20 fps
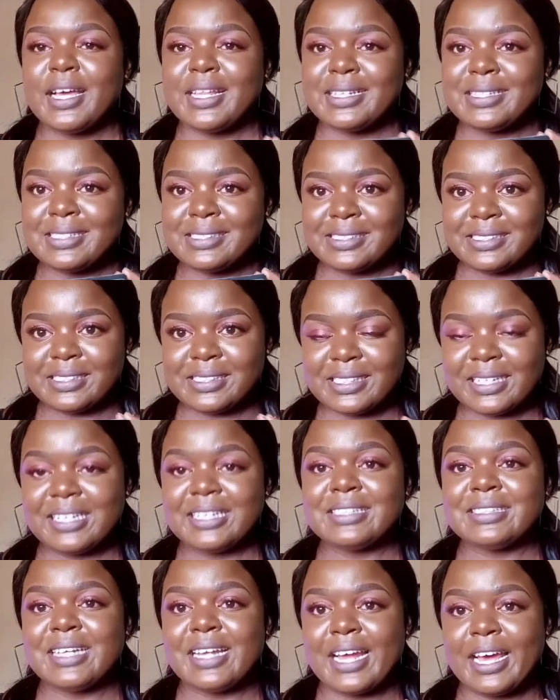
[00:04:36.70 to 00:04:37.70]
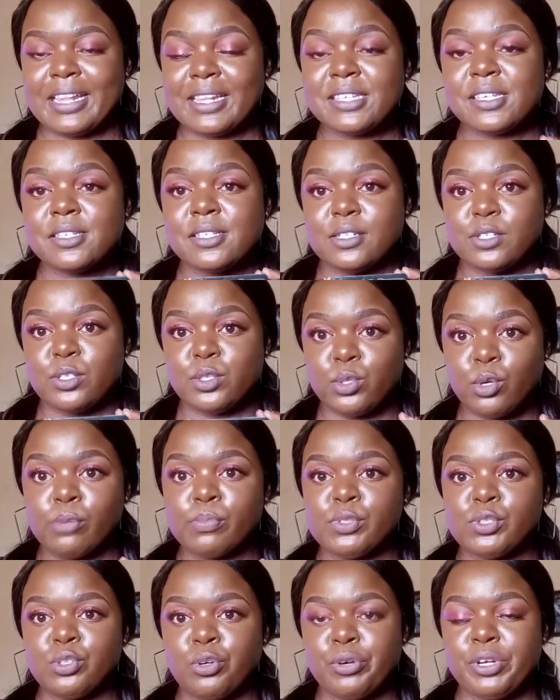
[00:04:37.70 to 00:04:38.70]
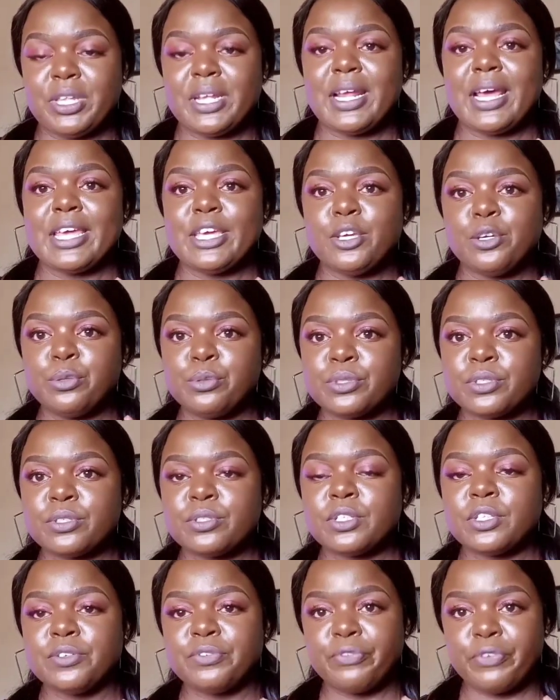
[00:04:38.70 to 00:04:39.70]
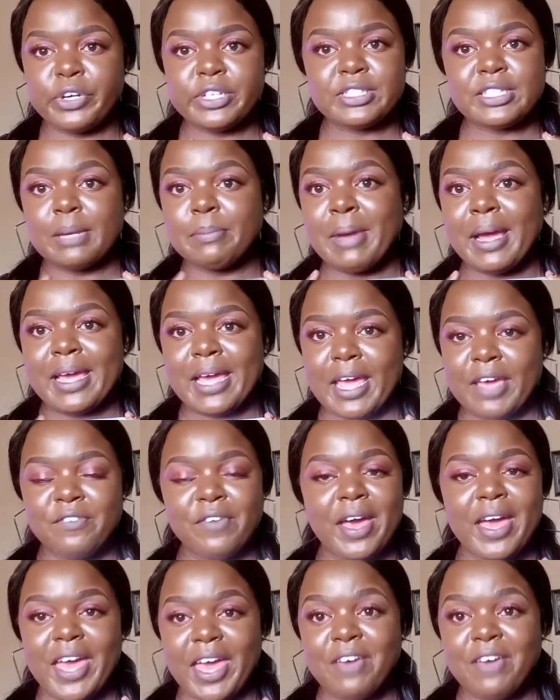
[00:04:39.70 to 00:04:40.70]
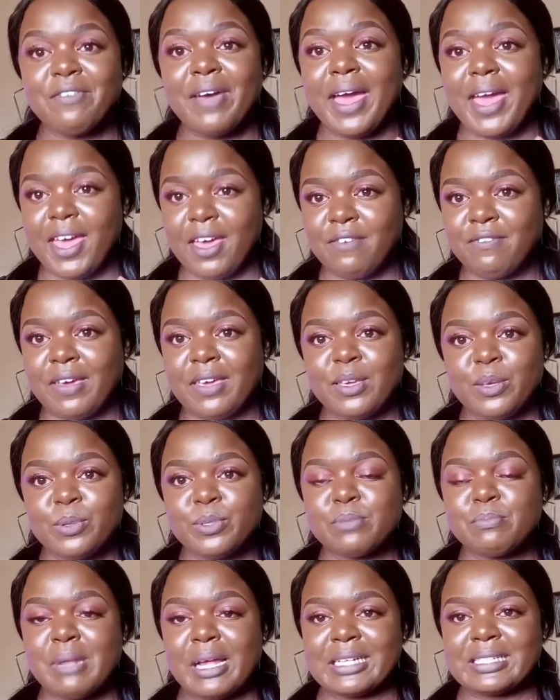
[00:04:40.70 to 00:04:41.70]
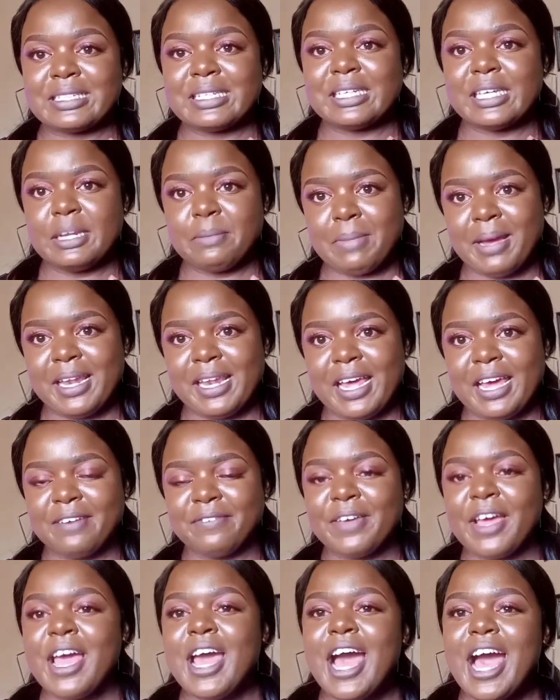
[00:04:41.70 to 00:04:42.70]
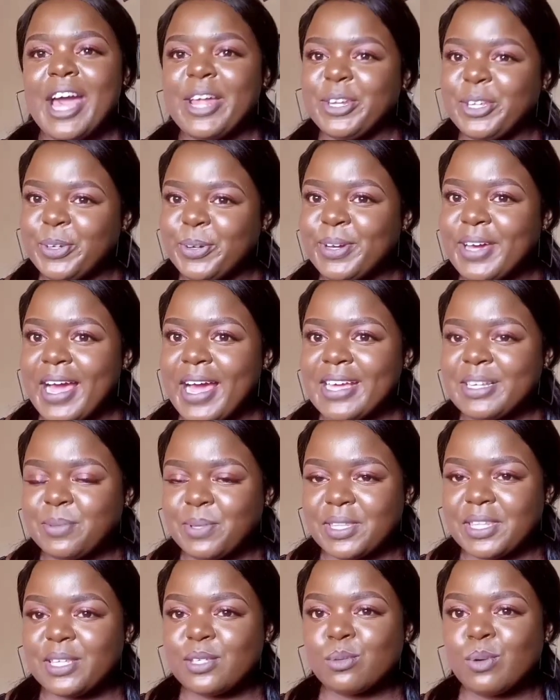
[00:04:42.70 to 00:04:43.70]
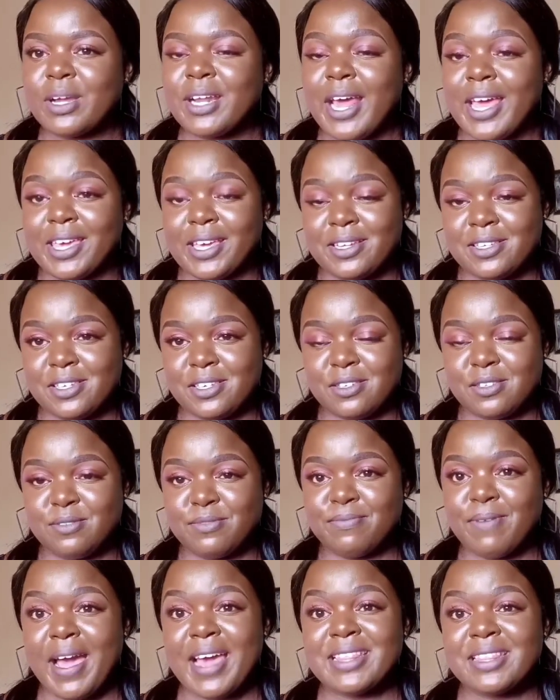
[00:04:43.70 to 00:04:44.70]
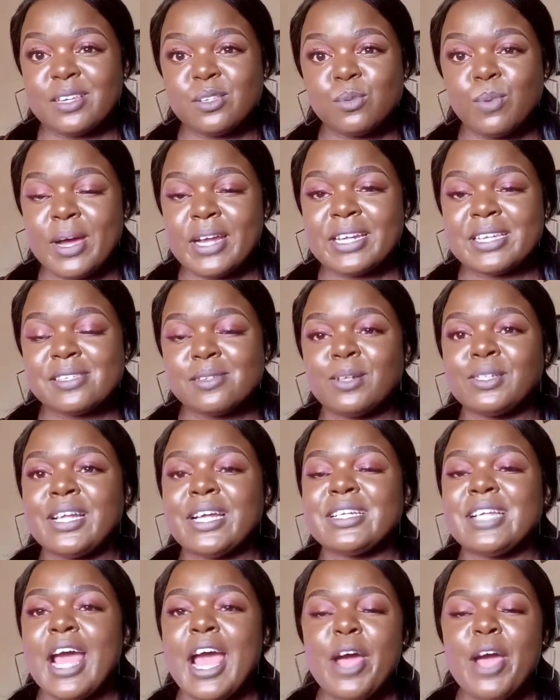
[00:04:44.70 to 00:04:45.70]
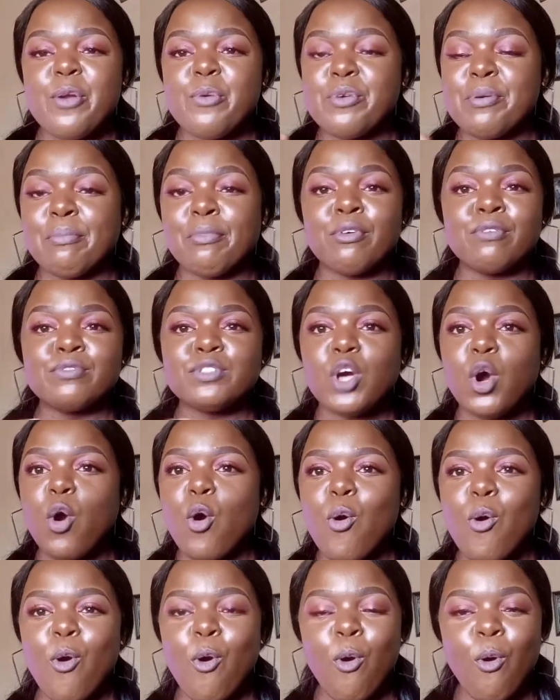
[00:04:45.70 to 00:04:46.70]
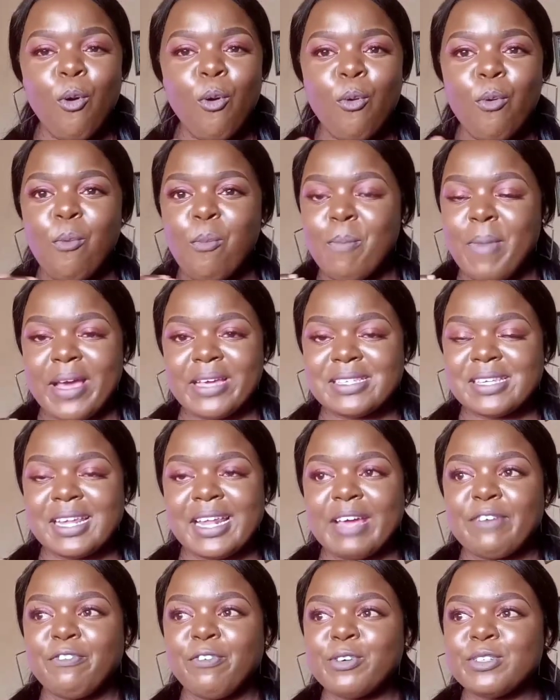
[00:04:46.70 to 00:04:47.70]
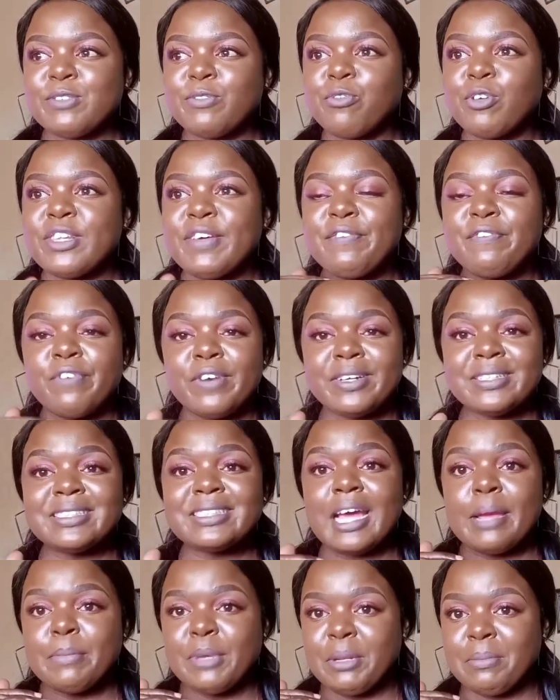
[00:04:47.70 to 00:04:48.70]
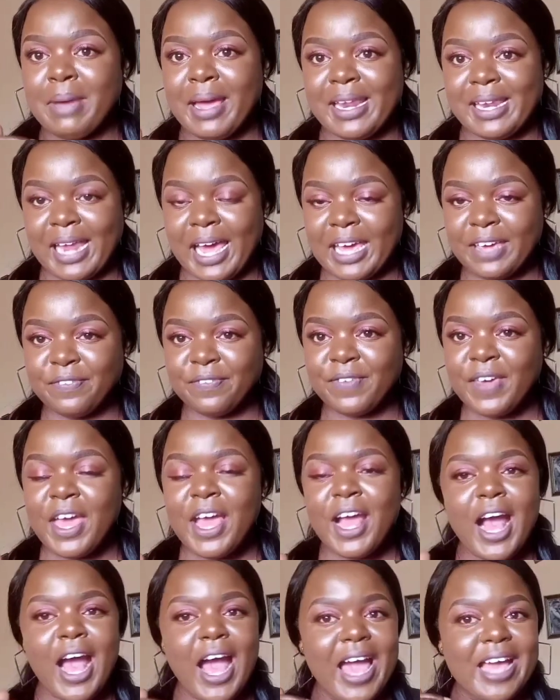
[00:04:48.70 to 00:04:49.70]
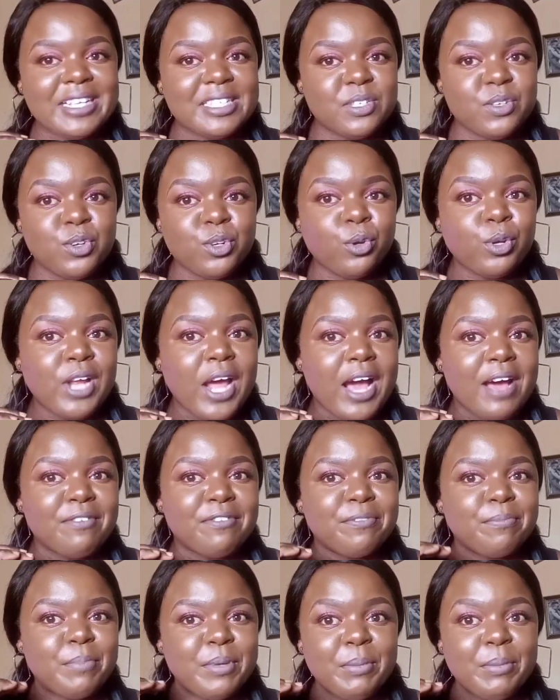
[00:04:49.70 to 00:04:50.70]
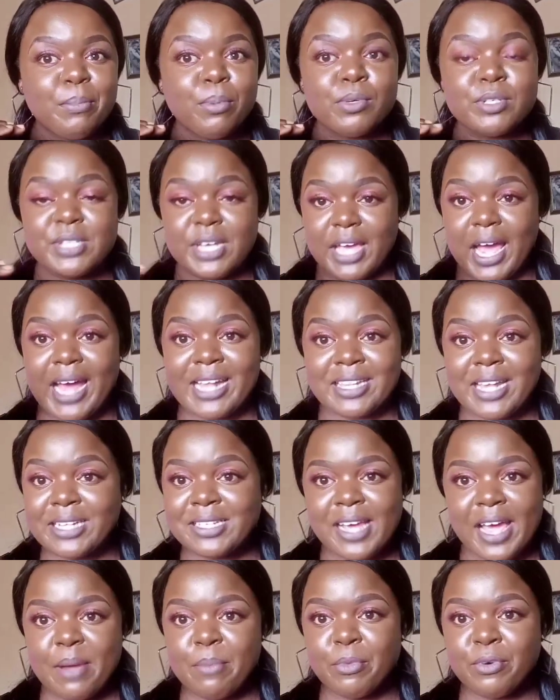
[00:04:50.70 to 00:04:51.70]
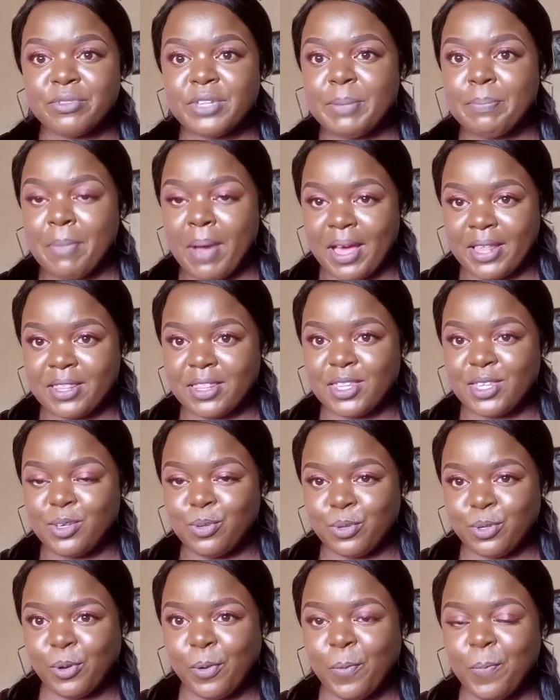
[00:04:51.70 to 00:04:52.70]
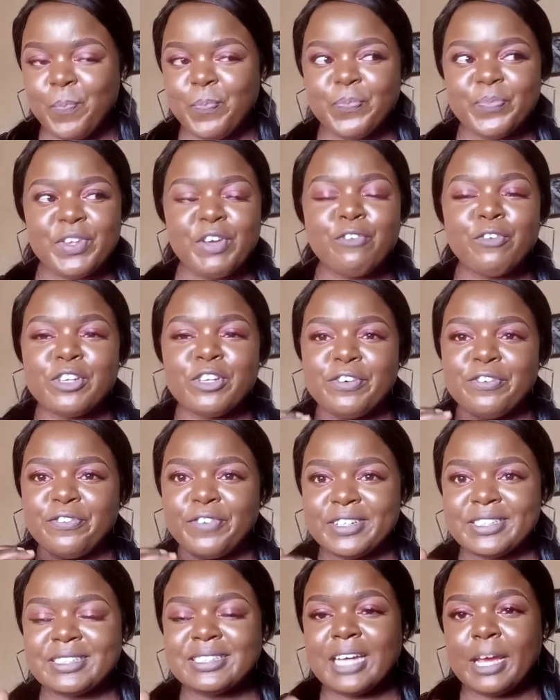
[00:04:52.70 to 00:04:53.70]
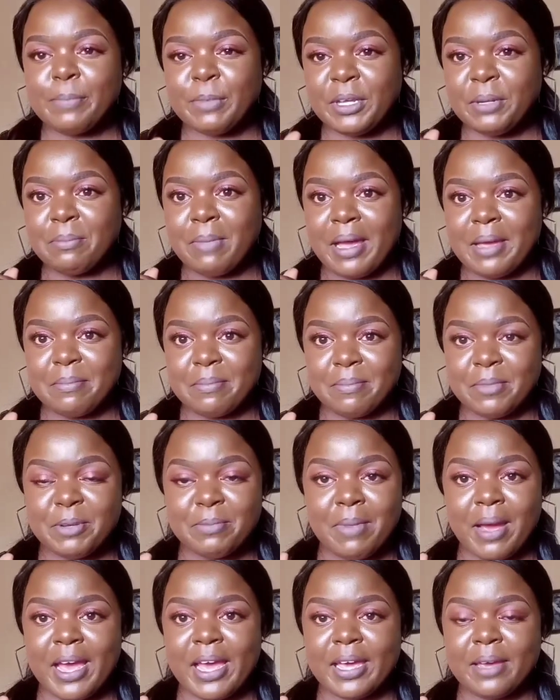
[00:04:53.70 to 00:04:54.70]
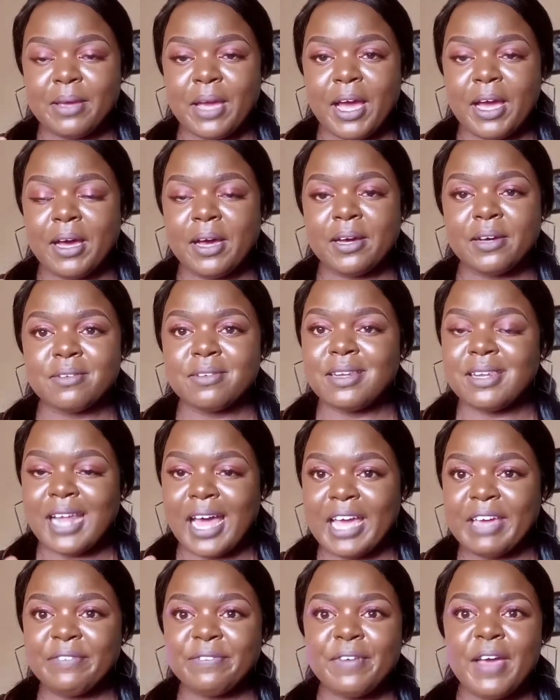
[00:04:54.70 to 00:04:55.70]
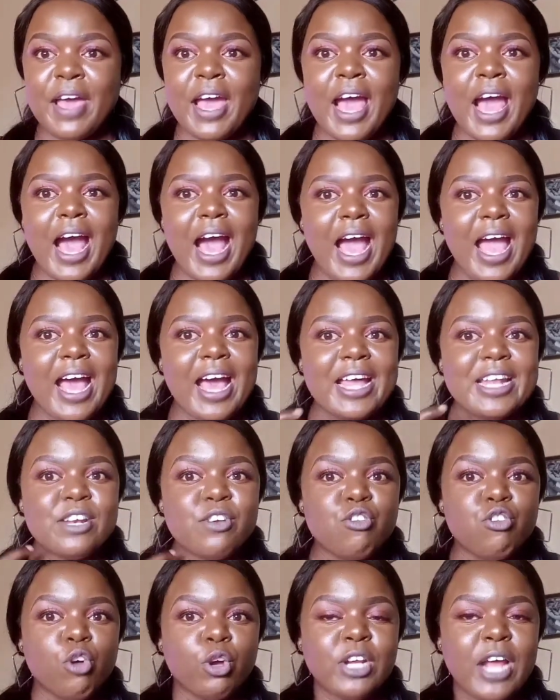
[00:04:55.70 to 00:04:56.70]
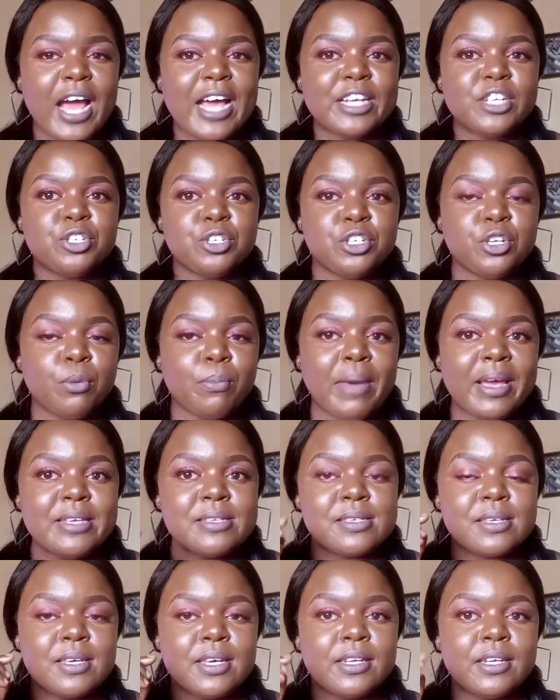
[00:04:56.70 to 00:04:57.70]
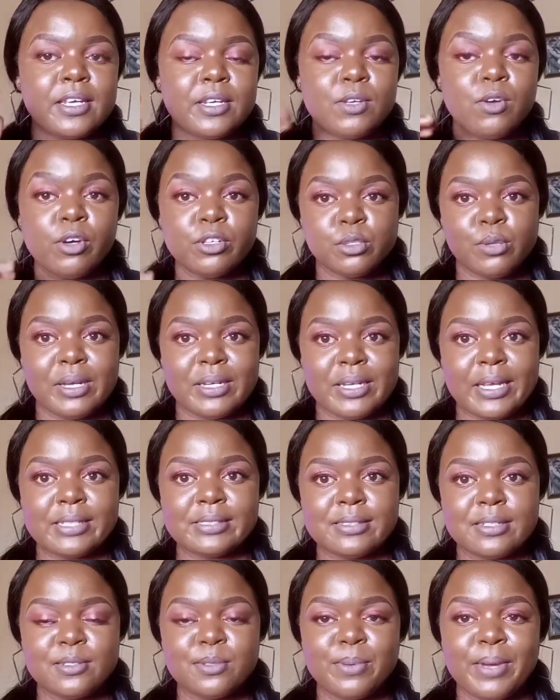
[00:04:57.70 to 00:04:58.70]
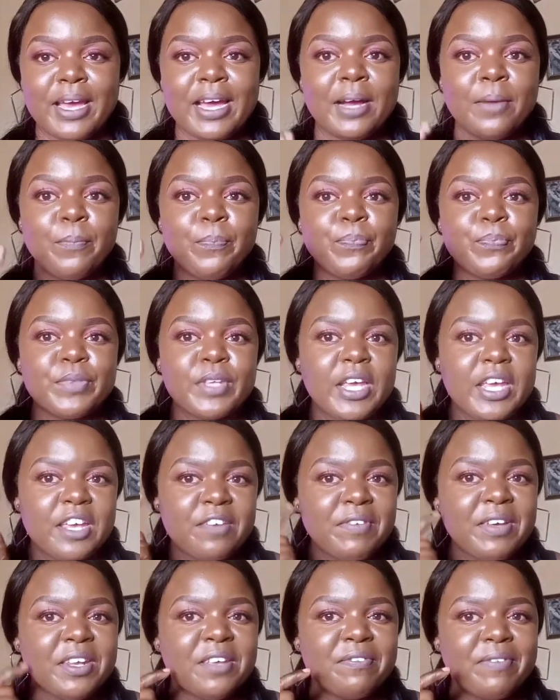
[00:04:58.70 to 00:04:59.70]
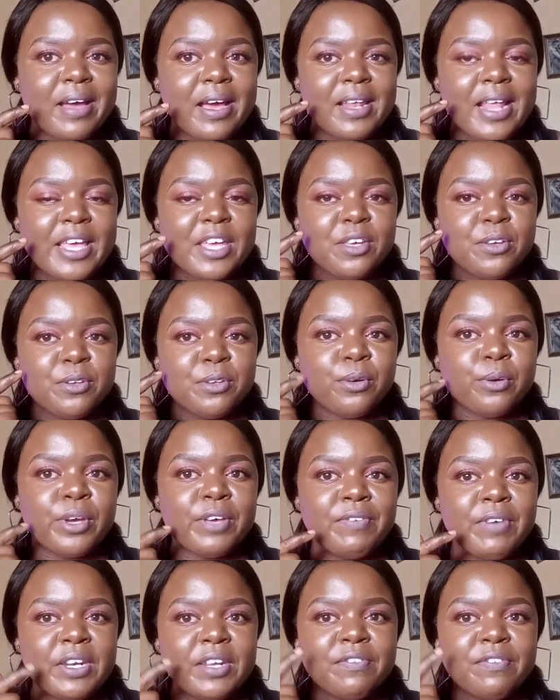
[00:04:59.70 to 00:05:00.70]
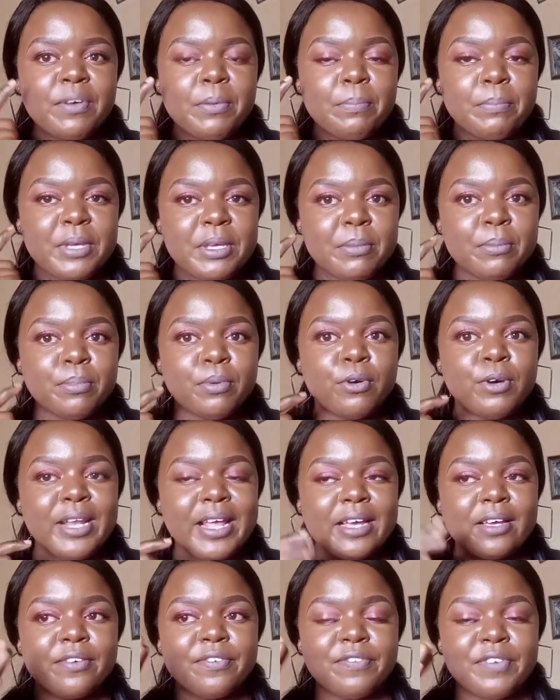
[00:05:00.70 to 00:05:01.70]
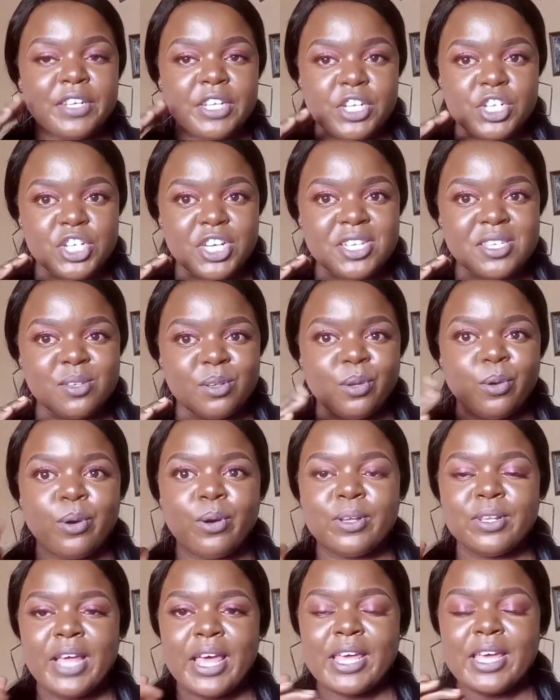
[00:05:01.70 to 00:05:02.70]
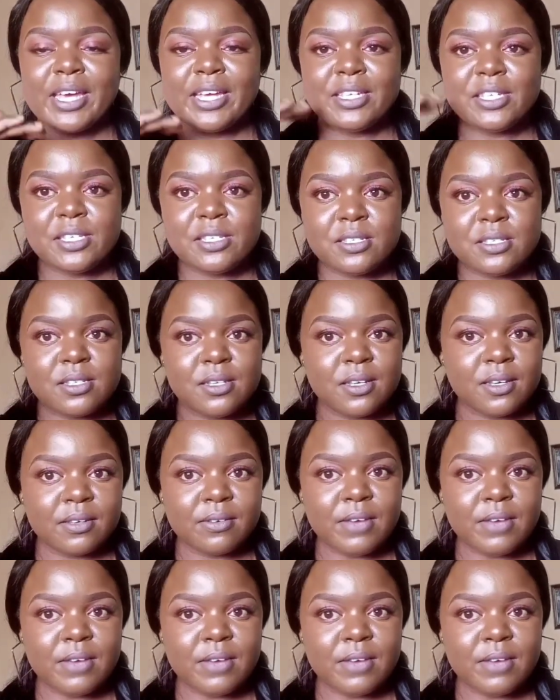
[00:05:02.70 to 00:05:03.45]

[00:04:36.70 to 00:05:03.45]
This is a soap that I used the first time I ever used black seed in my life. And you guys, with this one, I can testify, this one is one that removed all my skin. Like, for the first time in my life, I did not have pimples at that time of the month, you know. For the first time in my life, I had not had, you know, my skin, it got to an extent where even if even if a pimple like finishes, you know, like it is